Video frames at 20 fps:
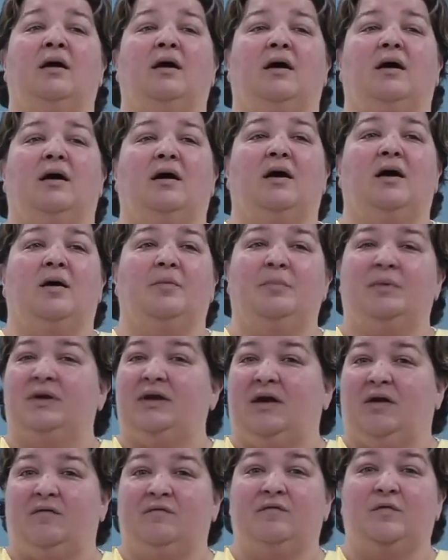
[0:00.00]
up and
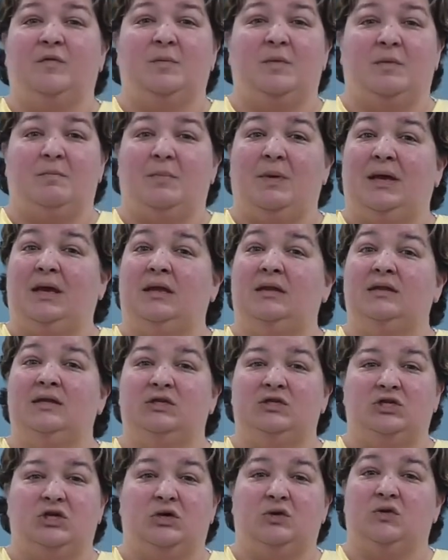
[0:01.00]
down from the bed, the
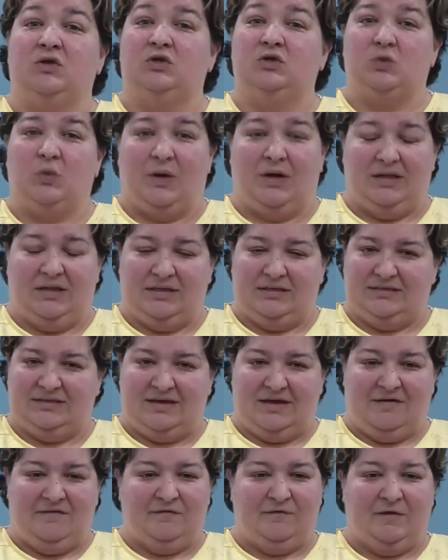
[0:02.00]
chair, the toilet
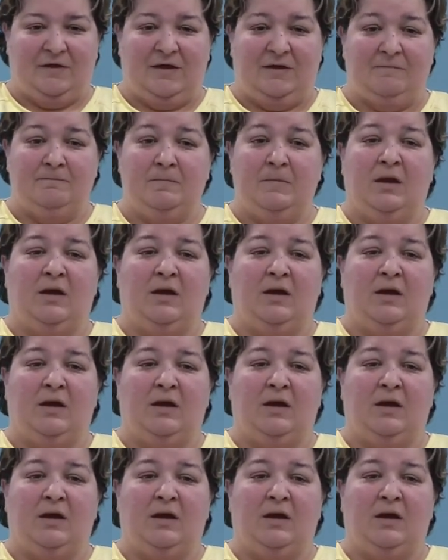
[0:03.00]
safely,